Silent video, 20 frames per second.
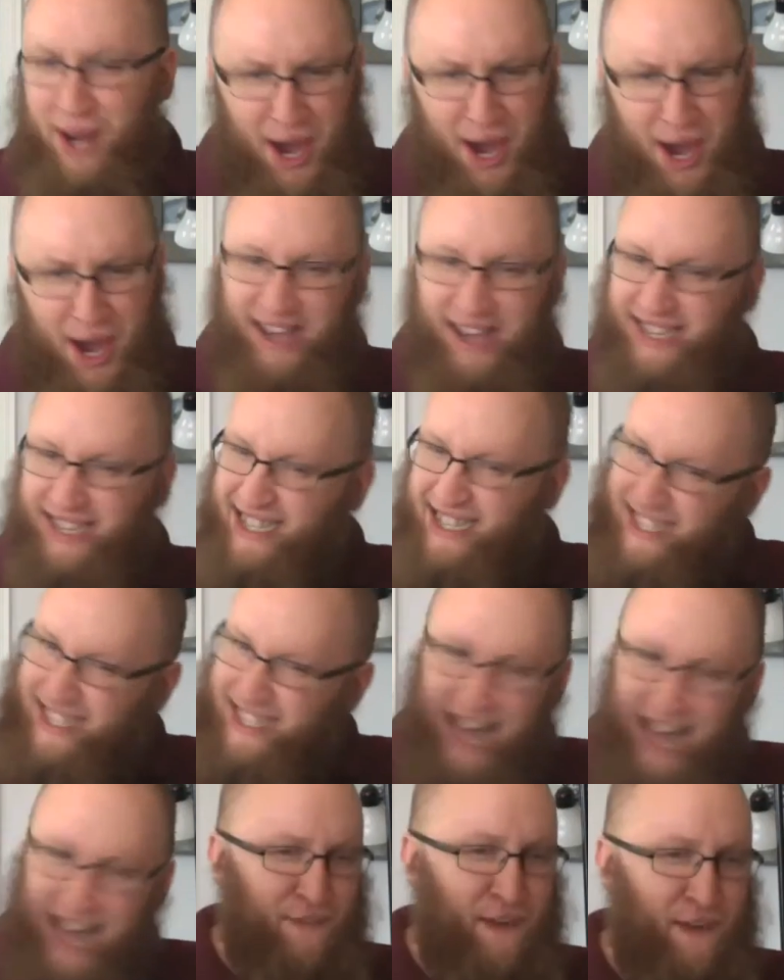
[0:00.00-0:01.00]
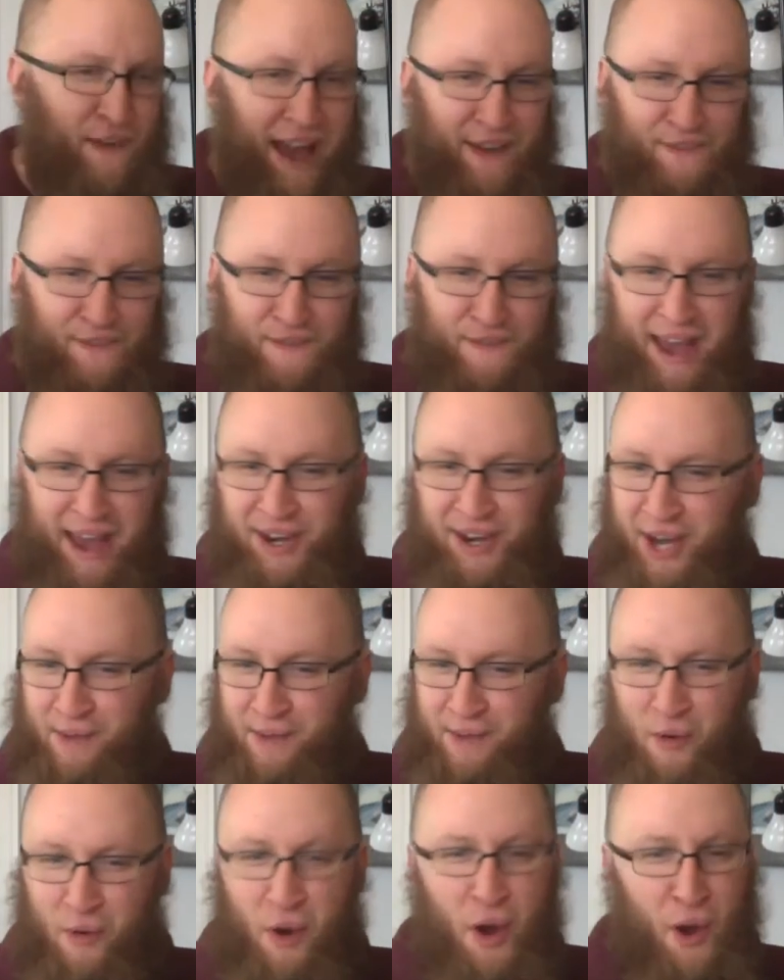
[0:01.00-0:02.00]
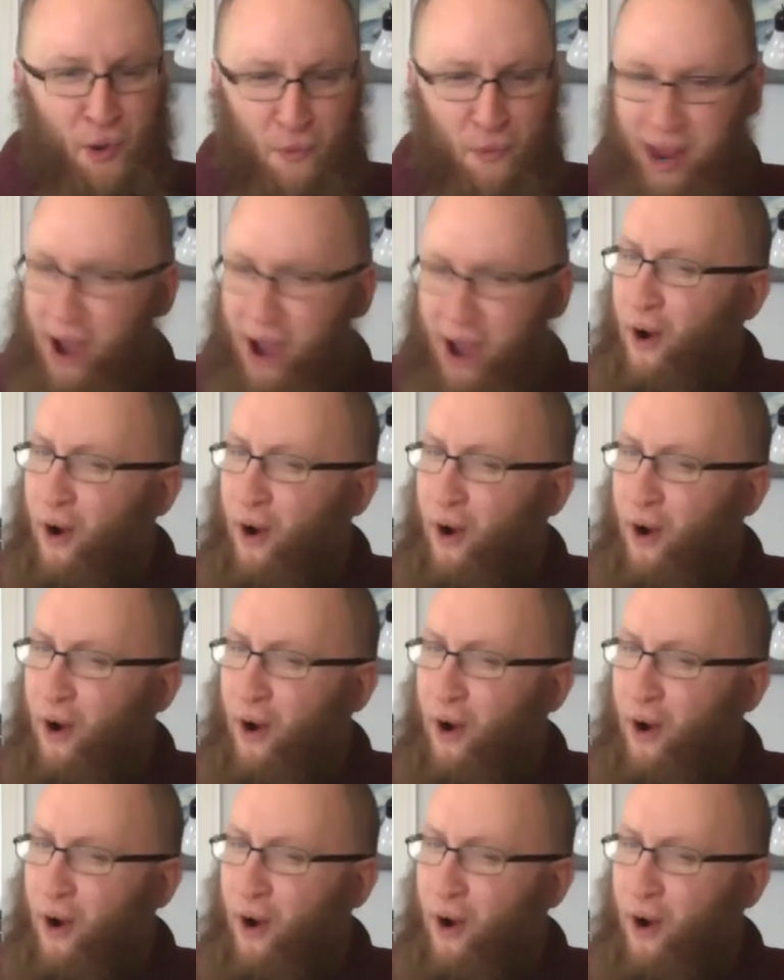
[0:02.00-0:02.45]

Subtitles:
sci-fi fandom. We are